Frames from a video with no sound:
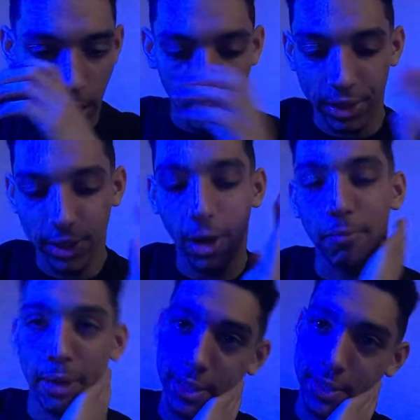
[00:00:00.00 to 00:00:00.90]
I want to start
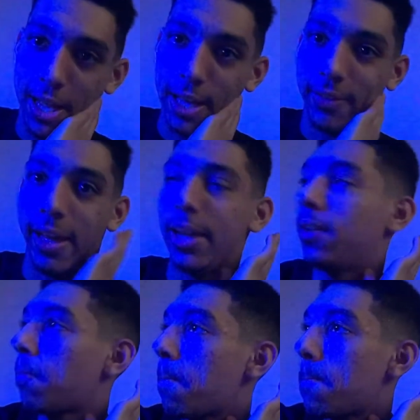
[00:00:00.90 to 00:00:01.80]
off by saying
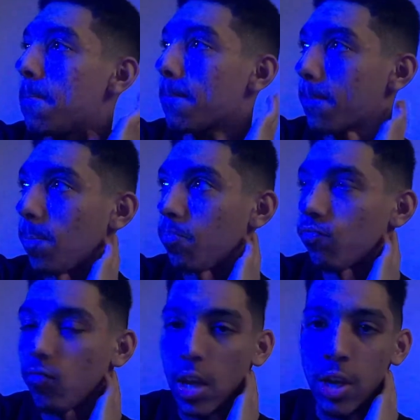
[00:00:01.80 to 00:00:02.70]
that
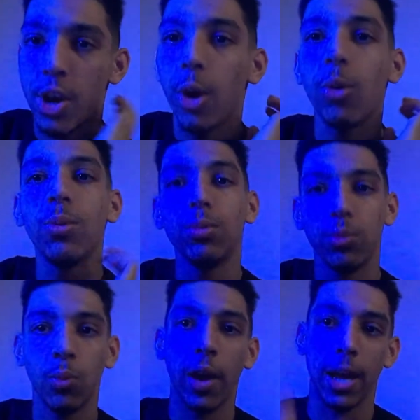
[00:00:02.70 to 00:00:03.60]
in no
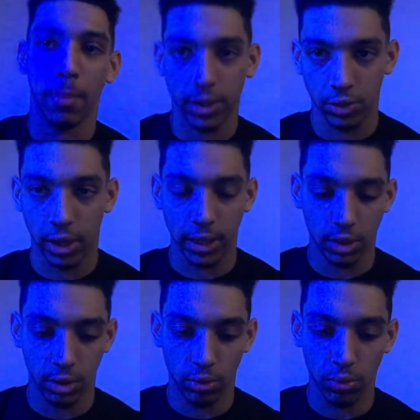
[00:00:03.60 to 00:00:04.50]
way am I trying
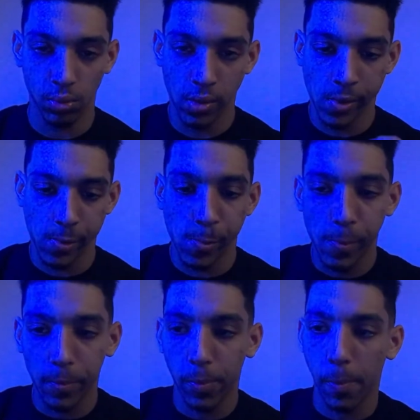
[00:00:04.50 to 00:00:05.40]
to
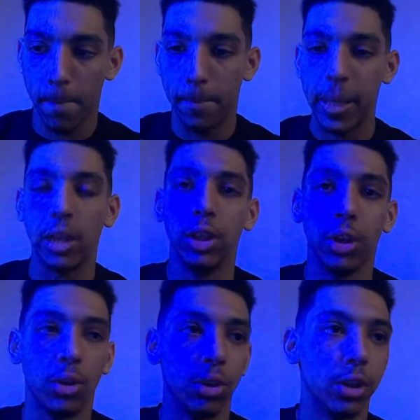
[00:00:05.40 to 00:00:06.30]

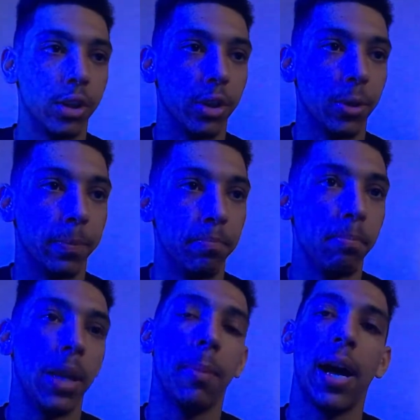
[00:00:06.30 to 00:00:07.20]
belittle or
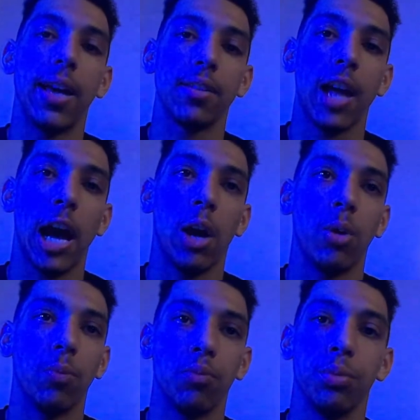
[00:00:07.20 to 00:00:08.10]
minimize
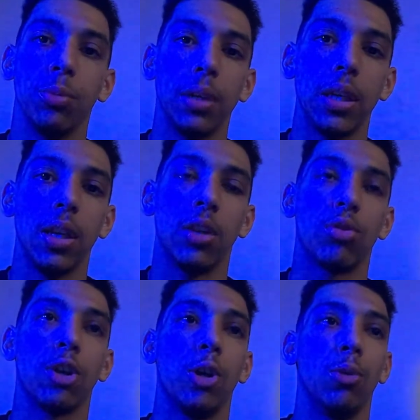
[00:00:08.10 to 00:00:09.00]
how Ruby and
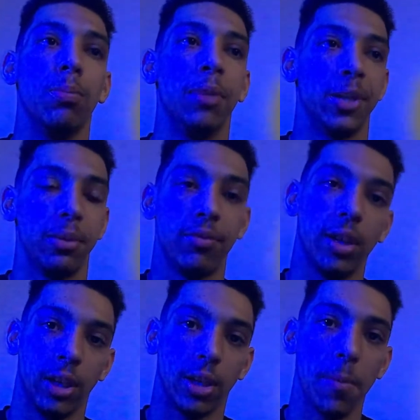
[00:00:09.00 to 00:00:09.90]
Crow must be
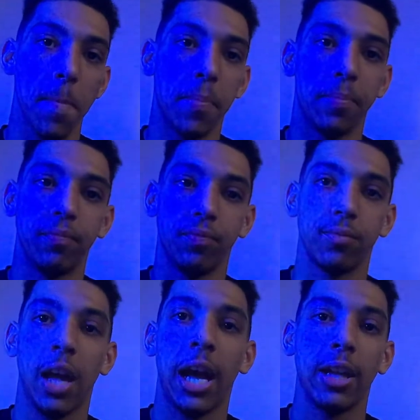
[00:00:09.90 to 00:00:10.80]
feeling.
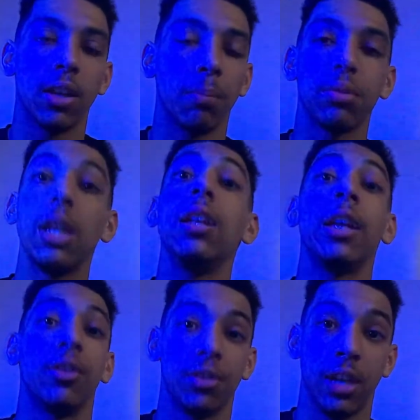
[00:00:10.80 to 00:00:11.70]
I
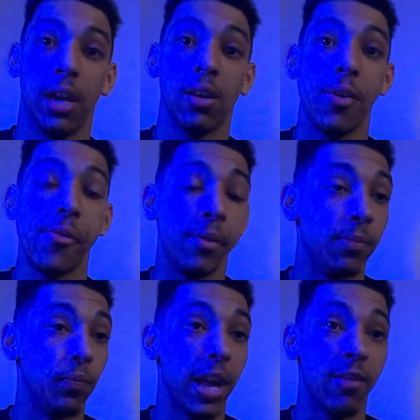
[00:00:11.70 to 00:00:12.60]
completely understand.
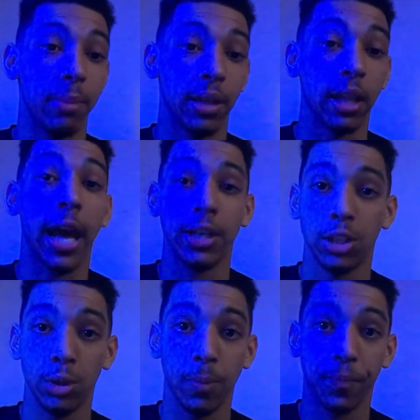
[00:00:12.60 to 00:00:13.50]
They have been lied
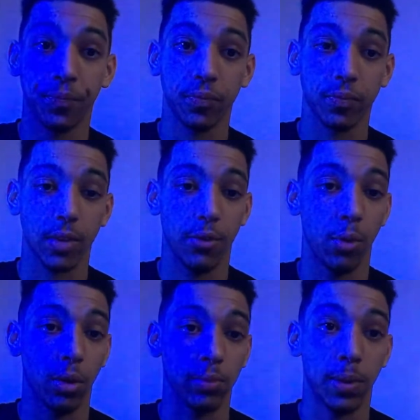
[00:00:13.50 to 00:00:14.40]
to
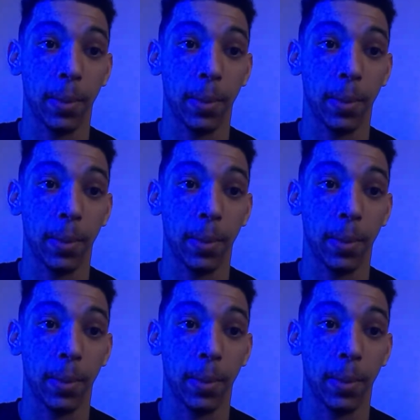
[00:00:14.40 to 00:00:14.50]
for the